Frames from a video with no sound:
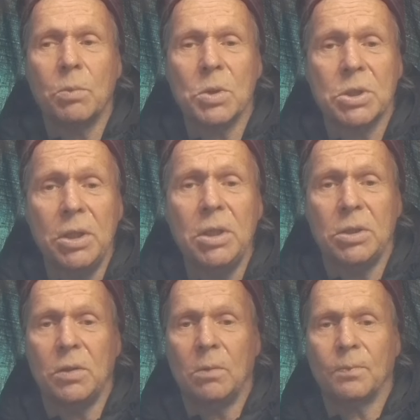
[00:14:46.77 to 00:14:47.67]
was
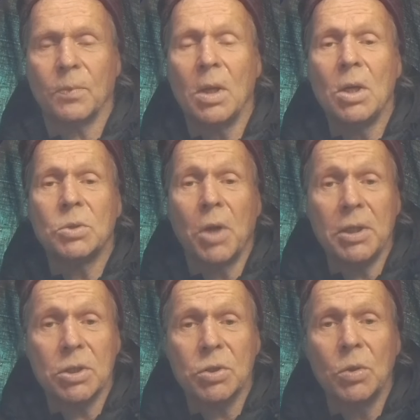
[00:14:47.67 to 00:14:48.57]
needed to
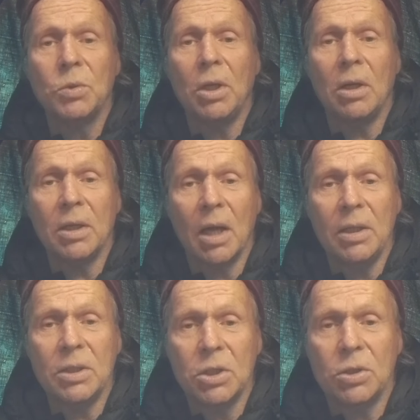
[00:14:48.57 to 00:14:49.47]
get it through the
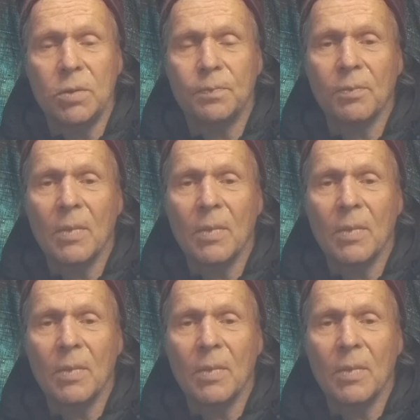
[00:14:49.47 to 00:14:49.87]
legal entity.